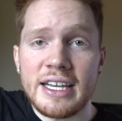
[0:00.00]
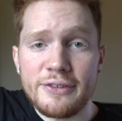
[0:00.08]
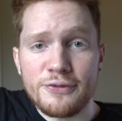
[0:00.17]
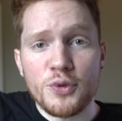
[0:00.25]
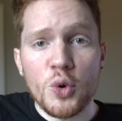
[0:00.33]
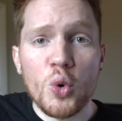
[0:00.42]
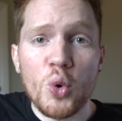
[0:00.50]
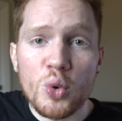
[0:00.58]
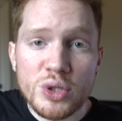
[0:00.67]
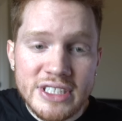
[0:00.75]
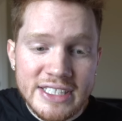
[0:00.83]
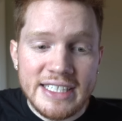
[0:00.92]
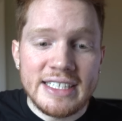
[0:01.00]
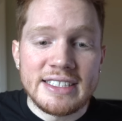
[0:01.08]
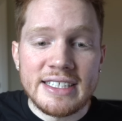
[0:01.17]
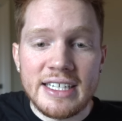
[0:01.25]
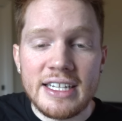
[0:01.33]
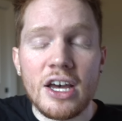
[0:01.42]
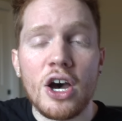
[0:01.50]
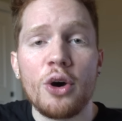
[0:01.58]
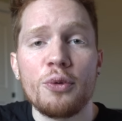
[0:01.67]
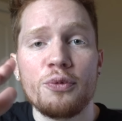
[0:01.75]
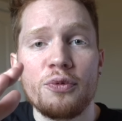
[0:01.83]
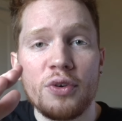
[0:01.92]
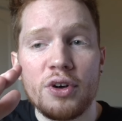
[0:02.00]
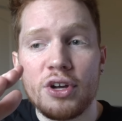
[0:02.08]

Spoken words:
a full season of